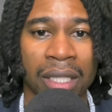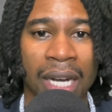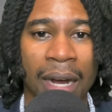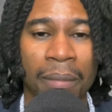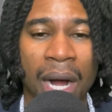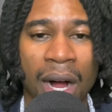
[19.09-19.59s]

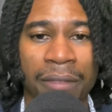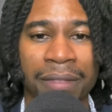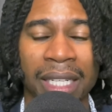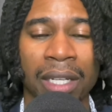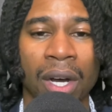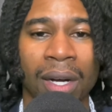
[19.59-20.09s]
I'm
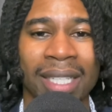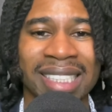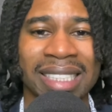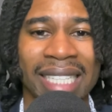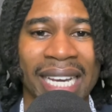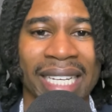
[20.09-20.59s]
often on
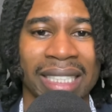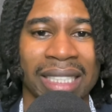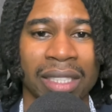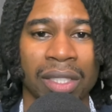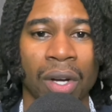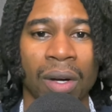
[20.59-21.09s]

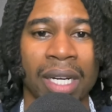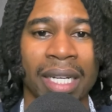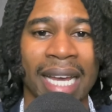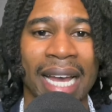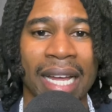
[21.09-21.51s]
stages, on